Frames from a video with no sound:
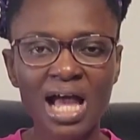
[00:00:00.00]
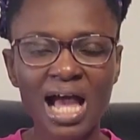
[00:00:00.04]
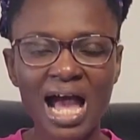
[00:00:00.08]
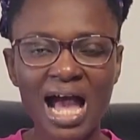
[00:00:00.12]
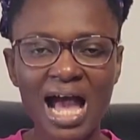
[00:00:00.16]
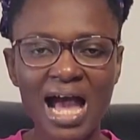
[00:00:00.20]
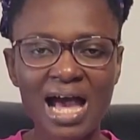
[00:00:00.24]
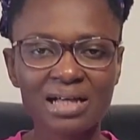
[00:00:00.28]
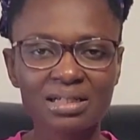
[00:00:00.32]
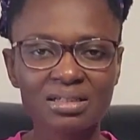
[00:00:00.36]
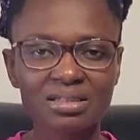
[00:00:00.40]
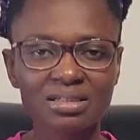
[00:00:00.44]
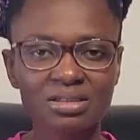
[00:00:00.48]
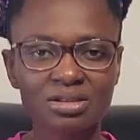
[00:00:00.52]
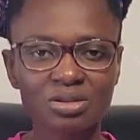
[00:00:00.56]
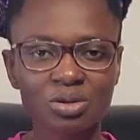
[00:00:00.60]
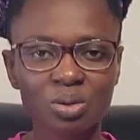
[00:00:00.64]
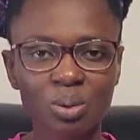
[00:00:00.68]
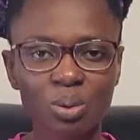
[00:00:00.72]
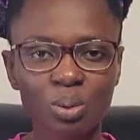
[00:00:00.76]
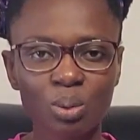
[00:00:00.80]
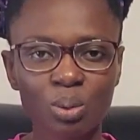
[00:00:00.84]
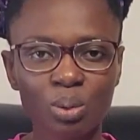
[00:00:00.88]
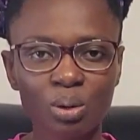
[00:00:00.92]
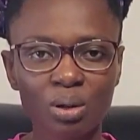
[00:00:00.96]
ask
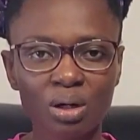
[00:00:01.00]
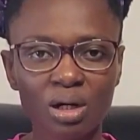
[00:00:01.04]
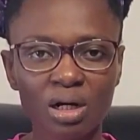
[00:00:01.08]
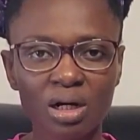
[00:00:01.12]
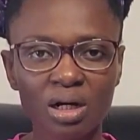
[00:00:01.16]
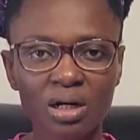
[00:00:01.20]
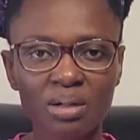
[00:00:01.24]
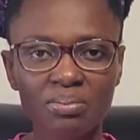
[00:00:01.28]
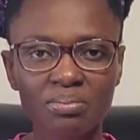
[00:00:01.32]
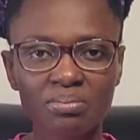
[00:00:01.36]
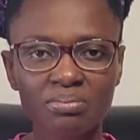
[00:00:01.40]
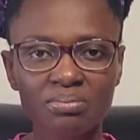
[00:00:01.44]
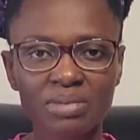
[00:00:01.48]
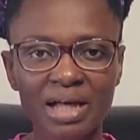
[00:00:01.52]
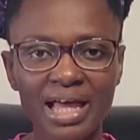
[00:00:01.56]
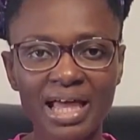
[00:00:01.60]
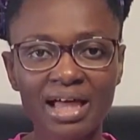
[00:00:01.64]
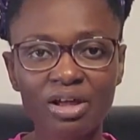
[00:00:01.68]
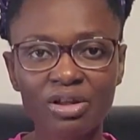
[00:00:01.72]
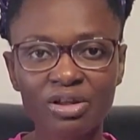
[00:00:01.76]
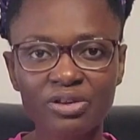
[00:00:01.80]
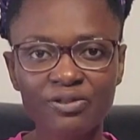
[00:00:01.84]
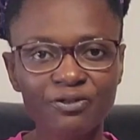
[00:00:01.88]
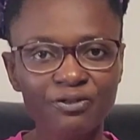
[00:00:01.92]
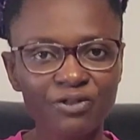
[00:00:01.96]
your
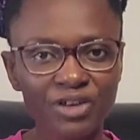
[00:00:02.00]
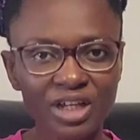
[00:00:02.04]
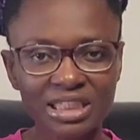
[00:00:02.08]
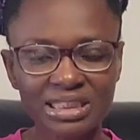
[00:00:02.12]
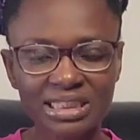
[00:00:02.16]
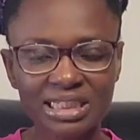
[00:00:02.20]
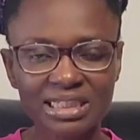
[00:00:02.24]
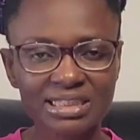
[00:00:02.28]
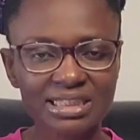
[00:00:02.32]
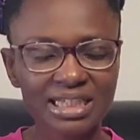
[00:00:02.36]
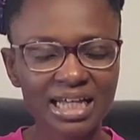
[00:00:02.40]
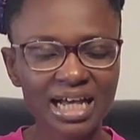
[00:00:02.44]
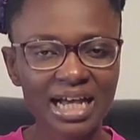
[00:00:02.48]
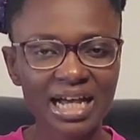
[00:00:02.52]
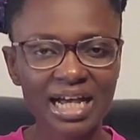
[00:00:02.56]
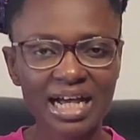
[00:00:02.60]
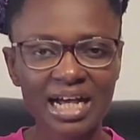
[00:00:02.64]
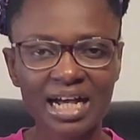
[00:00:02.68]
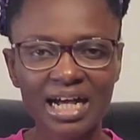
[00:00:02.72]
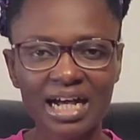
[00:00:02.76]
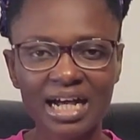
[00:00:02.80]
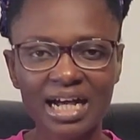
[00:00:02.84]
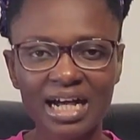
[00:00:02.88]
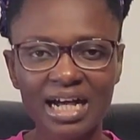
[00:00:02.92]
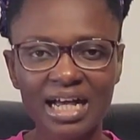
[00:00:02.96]
health
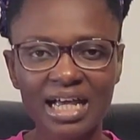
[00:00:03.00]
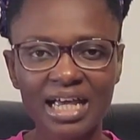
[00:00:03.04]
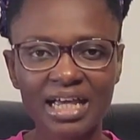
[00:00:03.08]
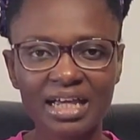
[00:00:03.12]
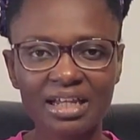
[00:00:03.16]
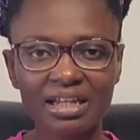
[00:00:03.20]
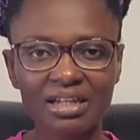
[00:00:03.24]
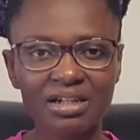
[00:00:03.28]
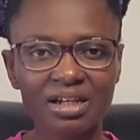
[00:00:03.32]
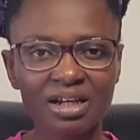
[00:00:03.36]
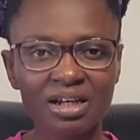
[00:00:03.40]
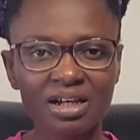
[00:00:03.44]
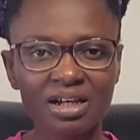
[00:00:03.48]
visitor and